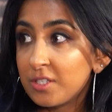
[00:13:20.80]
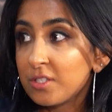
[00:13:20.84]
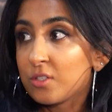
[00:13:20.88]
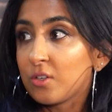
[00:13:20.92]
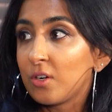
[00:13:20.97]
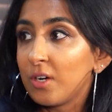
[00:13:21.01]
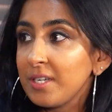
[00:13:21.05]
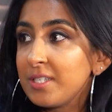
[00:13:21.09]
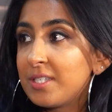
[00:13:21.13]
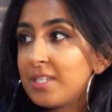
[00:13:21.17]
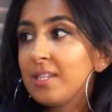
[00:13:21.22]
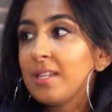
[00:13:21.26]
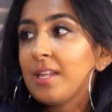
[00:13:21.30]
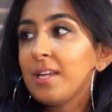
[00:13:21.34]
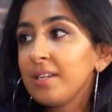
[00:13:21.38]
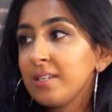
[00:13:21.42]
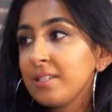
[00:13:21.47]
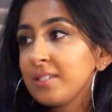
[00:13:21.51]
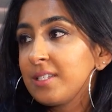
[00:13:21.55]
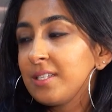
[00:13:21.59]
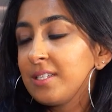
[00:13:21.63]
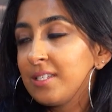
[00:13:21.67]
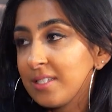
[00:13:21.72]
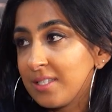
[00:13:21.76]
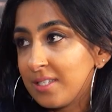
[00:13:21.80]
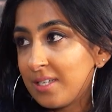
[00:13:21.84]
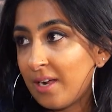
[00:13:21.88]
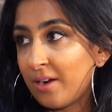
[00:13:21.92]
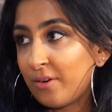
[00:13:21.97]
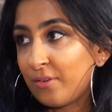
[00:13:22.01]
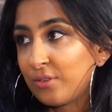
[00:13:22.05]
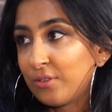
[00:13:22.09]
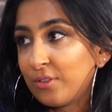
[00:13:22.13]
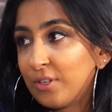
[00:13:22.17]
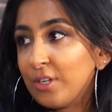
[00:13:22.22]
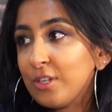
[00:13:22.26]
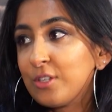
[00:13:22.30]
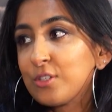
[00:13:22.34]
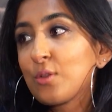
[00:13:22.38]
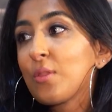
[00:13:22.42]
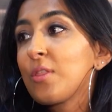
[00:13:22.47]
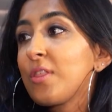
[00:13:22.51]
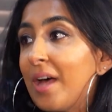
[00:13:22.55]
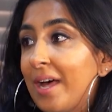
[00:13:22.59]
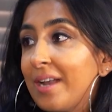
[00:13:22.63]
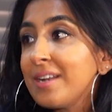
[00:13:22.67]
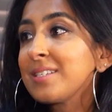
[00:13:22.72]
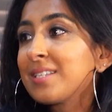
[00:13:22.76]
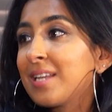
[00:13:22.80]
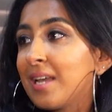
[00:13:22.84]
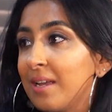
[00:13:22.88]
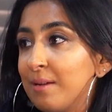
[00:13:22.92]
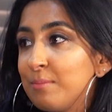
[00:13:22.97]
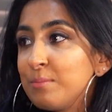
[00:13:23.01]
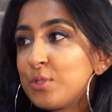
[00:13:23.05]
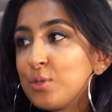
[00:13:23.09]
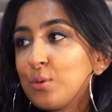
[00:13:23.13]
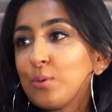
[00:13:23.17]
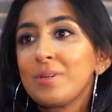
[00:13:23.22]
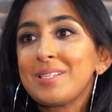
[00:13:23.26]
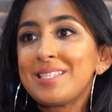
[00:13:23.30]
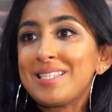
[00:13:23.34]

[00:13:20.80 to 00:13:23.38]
as crazy then as he is now. So that is him to a